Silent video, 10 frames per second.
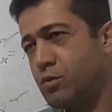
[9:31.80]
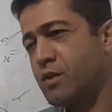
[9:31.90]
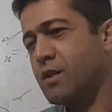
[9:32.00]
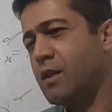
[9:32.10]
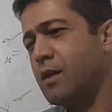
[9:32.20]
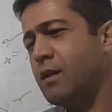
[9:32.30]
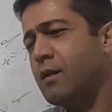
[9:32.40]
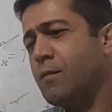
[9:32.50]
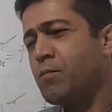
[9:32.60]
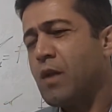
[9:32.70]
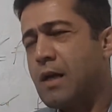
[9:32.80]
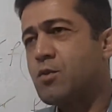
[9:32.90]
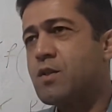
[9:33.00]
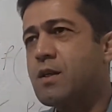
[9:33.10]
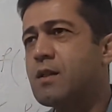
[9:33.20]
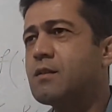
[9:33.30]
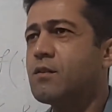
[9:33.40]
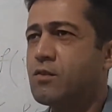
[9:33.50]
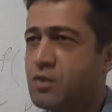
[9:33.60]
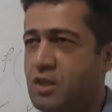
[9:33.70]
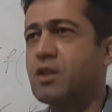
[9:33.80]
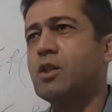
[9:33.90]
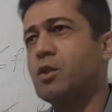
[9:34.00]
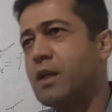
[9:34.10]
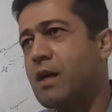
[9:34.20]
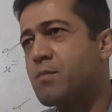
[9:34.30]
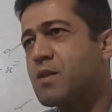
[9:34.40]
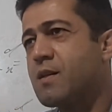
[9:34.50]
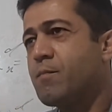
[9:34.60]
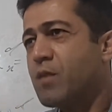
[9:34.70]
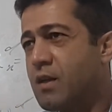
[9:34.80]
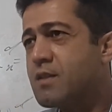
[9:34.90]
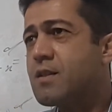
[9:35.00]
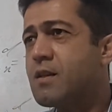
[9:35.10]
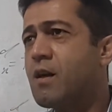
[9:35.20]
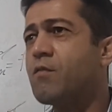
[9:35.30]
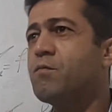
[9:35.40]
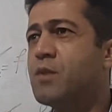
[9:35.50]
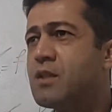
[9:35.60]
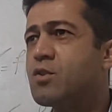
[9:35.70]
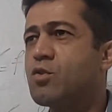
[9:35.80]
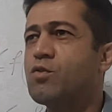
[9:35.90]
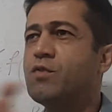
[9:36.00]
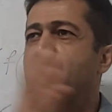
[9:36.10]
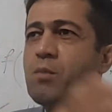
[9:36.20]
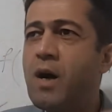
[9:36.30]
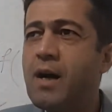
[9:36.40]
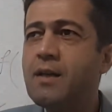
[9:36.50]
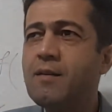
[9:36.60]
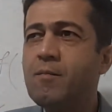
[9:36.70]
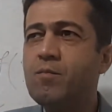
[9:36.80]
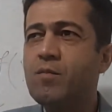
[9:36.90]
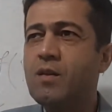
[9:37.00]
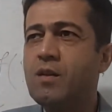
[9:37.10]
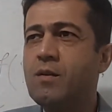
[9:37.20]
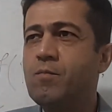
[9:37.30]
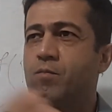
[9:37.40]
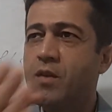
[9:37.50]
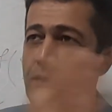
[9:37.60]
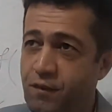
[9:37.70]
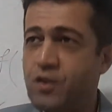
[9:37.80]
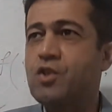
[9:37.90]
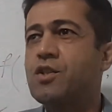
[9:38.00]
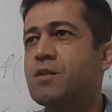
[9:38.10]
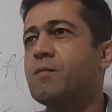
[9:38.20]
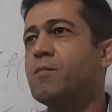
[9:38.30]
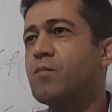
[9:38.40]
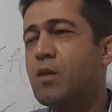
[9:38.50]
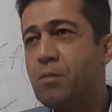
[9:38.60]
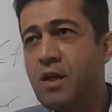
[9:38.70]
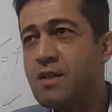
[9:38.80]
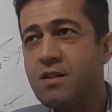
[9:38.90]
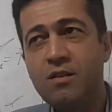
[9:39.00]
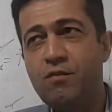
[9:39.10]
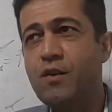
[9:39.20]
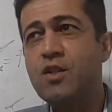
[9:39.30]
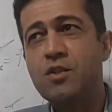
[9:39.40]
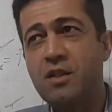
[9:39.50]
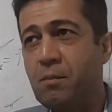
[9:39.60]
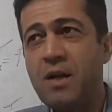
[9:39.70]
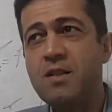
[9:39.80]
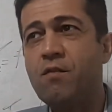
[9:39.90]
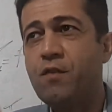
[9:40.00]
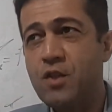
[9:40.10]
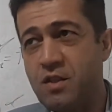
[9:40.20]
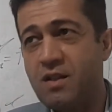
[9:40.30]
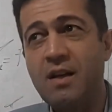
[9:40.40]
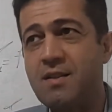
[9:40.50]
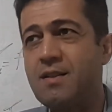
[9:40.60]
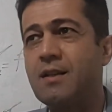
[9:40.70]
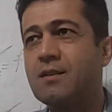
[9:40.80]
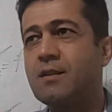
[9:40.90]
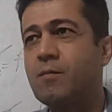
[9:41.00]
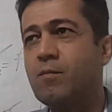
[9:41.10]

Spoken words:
said, 3 kilograms. Instead of meat, you will buy fish, because the price of fish is constant.